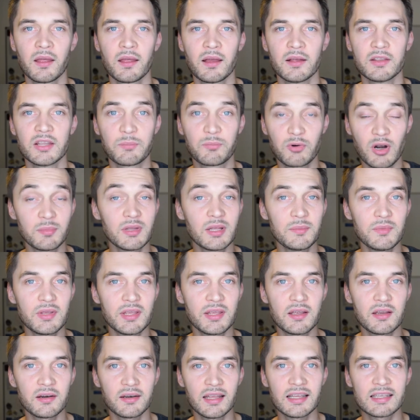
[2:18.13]
The problem
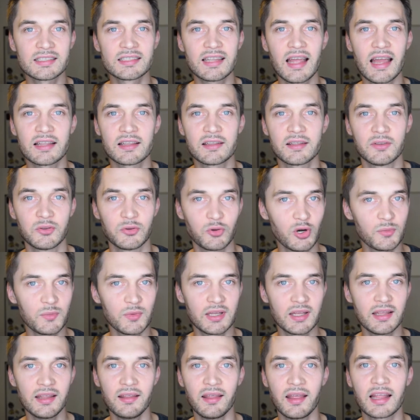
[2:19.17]
here is that
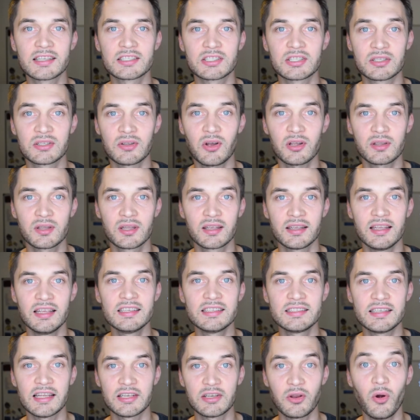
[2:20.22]
normally it's not
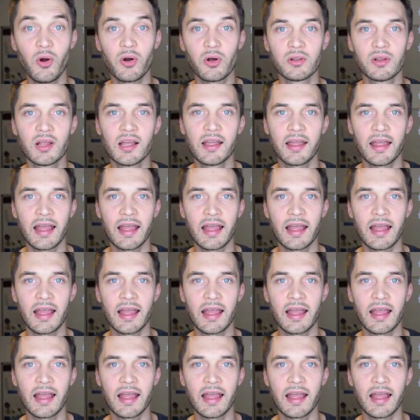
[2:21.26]
easy at all,